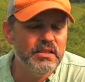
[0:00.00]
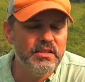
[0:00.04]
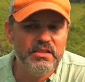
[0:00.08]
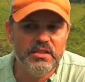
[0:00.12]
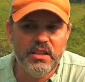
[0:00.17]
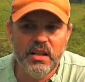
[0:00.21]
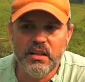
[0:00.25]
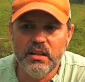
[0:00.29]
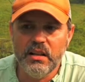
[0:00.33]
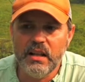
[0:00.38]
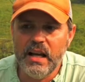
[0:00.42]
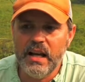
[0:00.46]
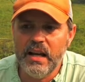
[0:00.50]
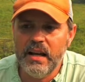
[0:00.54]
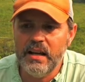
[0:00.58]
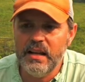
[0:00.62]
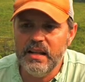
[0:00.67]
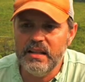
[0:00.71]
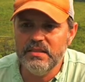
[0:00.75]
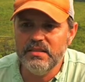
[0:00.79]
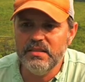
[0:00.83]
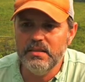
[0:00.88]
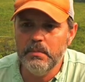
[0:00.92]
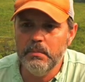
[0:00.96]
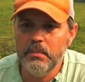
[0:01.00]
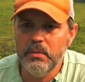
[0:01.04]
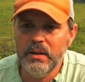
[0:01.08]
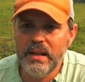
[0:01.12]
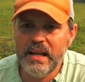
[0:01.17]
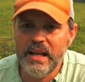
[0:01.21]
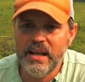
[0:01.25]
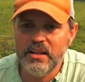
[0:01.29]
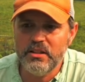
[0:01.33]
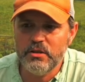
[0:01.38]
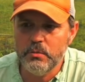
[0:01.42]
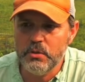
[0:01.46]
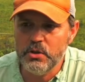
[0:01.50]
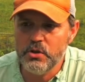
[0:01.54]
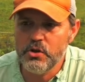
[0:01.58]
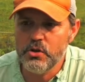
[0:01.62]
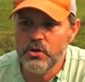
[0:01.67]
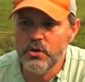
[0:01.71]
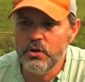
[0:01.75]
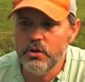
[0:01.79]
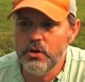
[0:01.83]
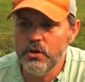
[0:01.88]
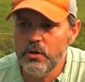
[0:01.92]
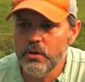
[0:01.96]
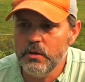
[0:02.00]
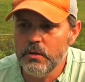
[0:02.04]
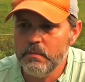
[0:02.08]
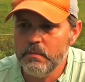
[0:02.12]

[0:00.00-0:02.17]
sunlight as the plants mature.